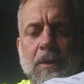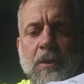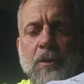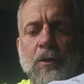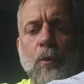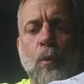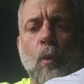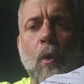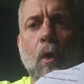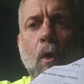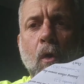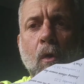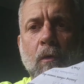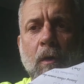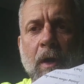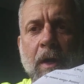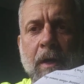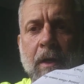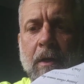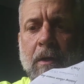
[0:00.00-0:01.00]
wall
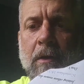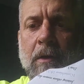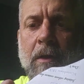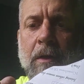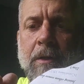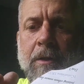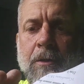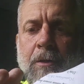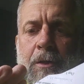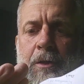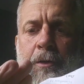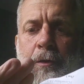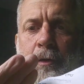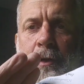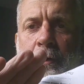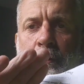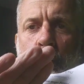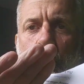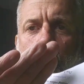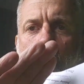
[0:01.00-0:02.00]
right here, and you're
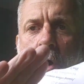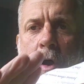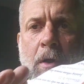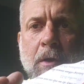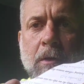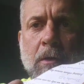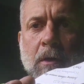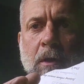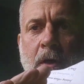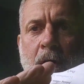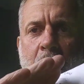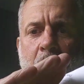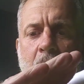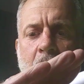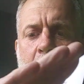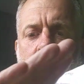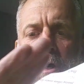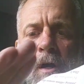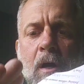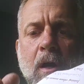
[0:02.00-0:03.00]
shooting water
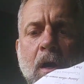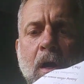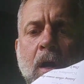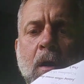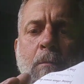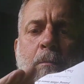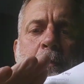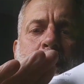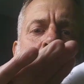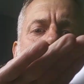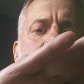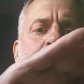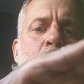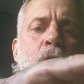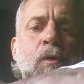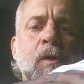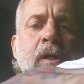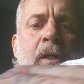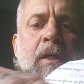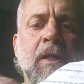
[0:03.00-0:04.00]
up
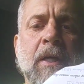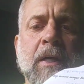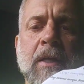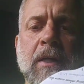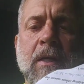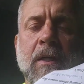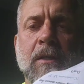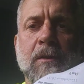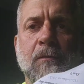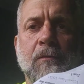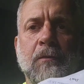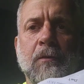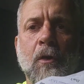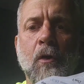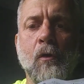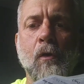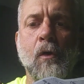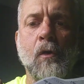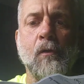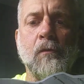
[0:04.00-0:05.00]
into it and getting it to
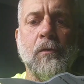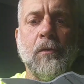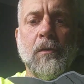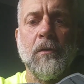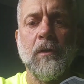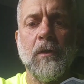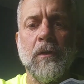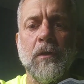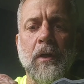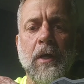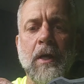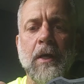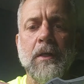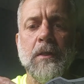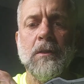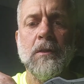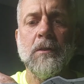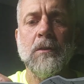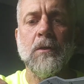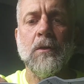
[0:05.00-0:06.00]
flow over. Okay,
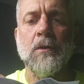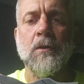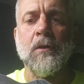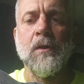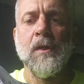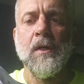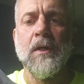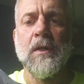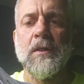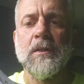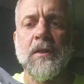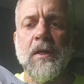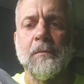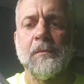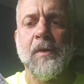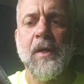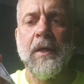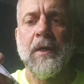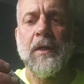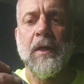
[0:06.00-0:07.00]
so same
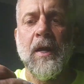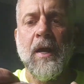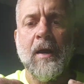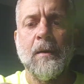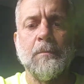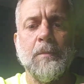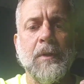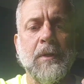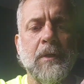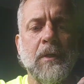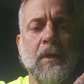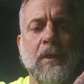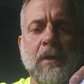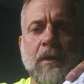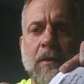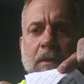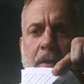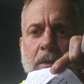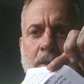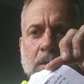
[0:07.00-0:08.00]
thing could happen.
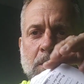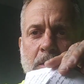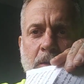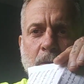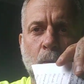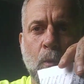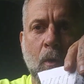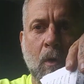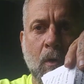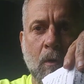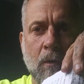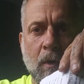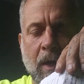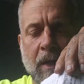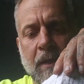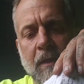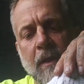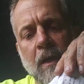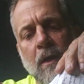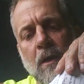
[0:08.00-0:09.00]
There's the wall
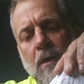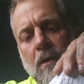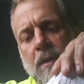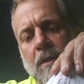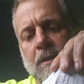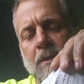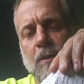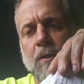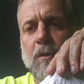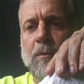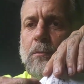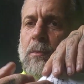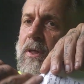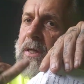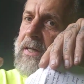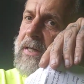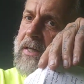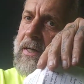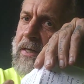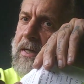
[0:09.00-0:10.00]
right there, and you're
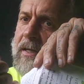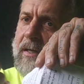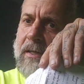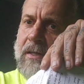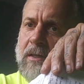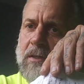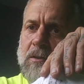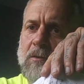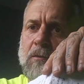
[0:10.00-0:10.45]
splitting it and it's